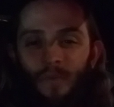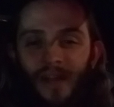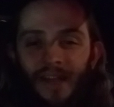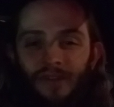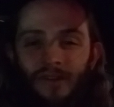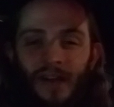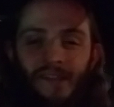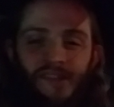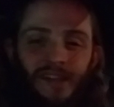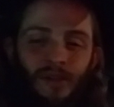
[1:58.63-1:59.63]
that you
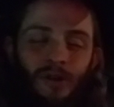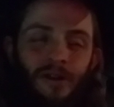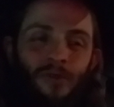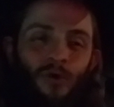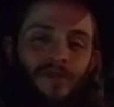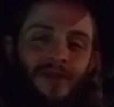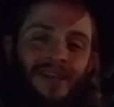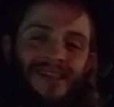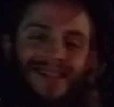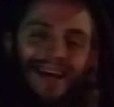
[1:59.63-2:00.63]
guys can learn with me.
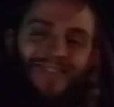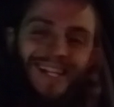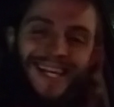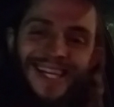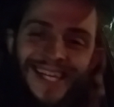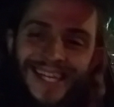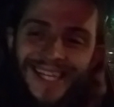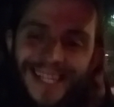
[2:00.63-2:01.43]
Have a good night.